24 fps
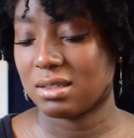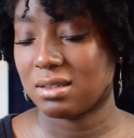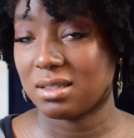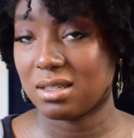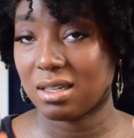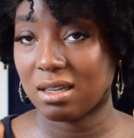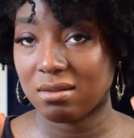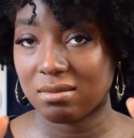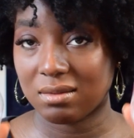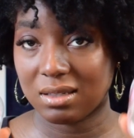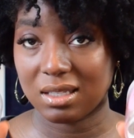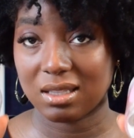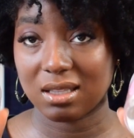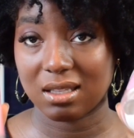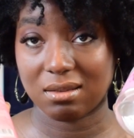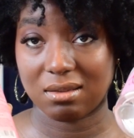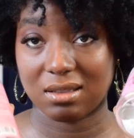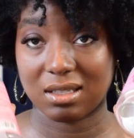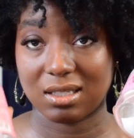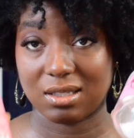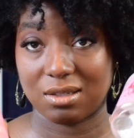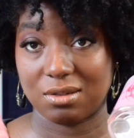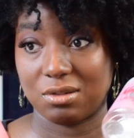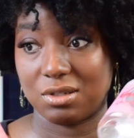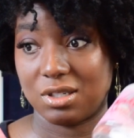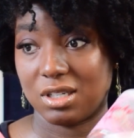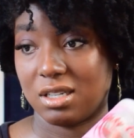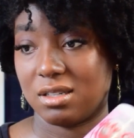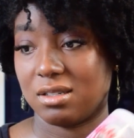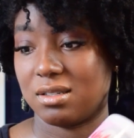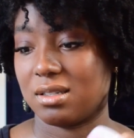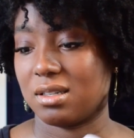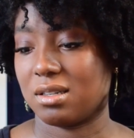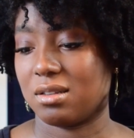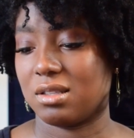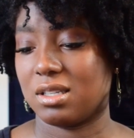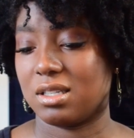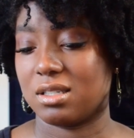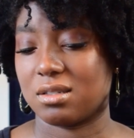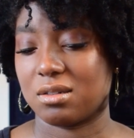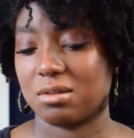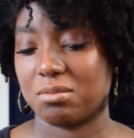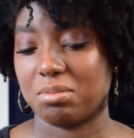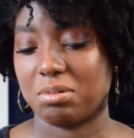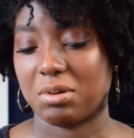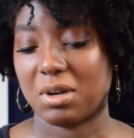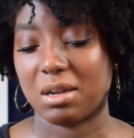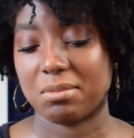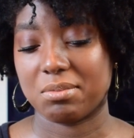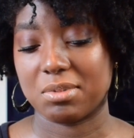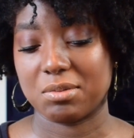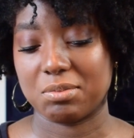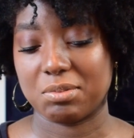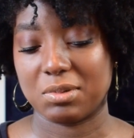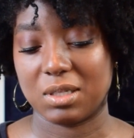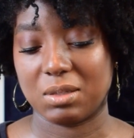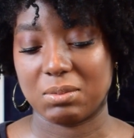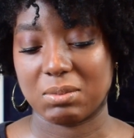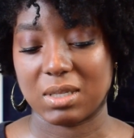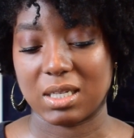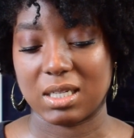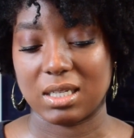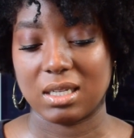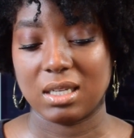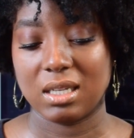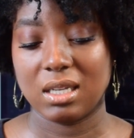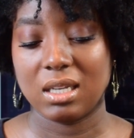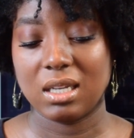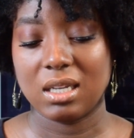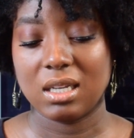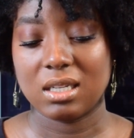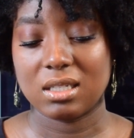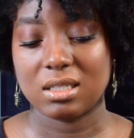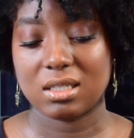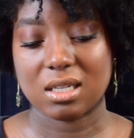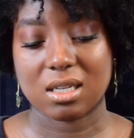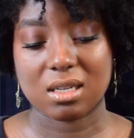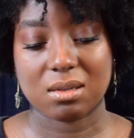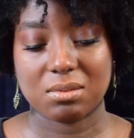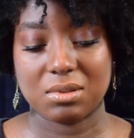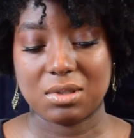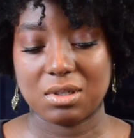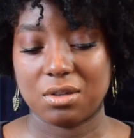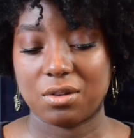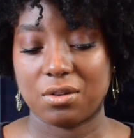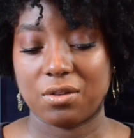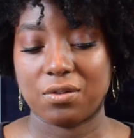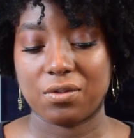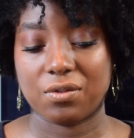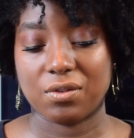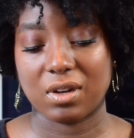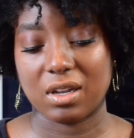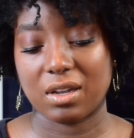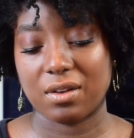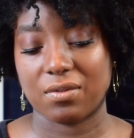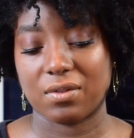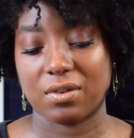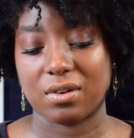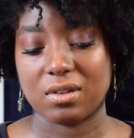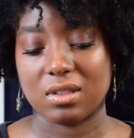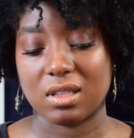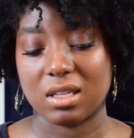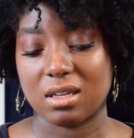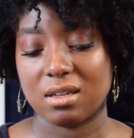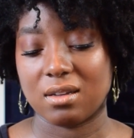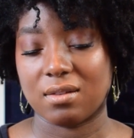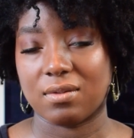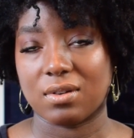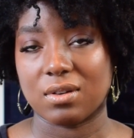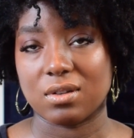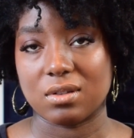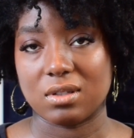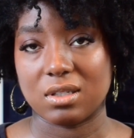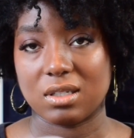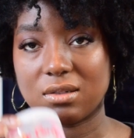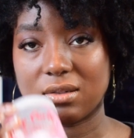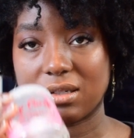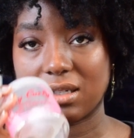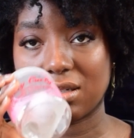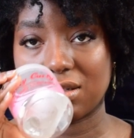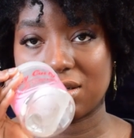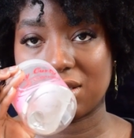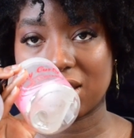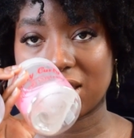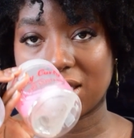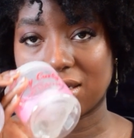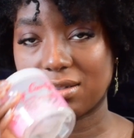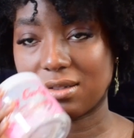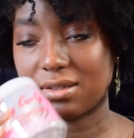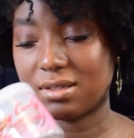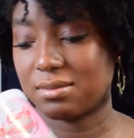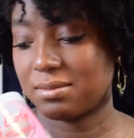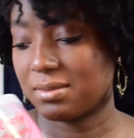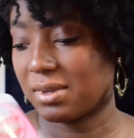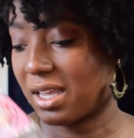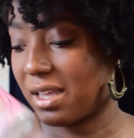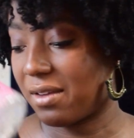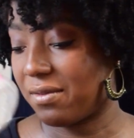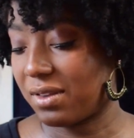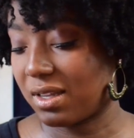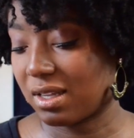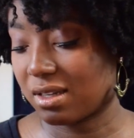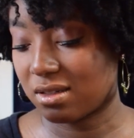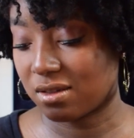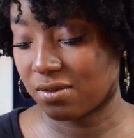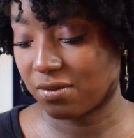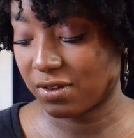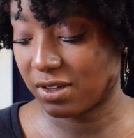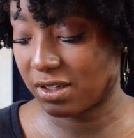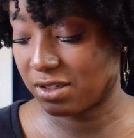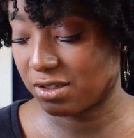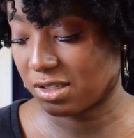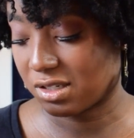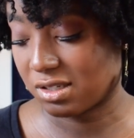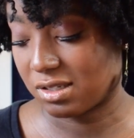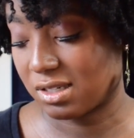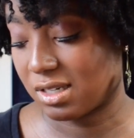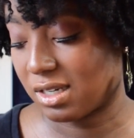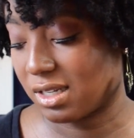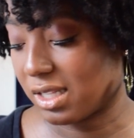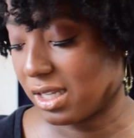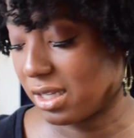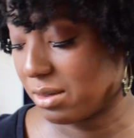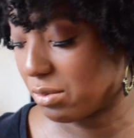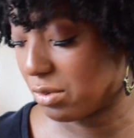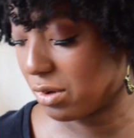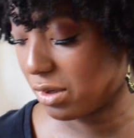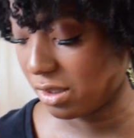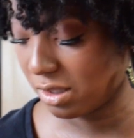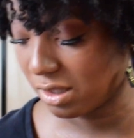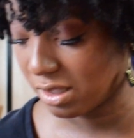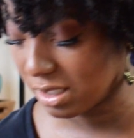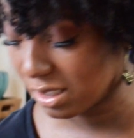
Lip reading: definitely love these two gels though. These are probably my top 2 forever love holy grail gels. I have yet to find gels that I like more than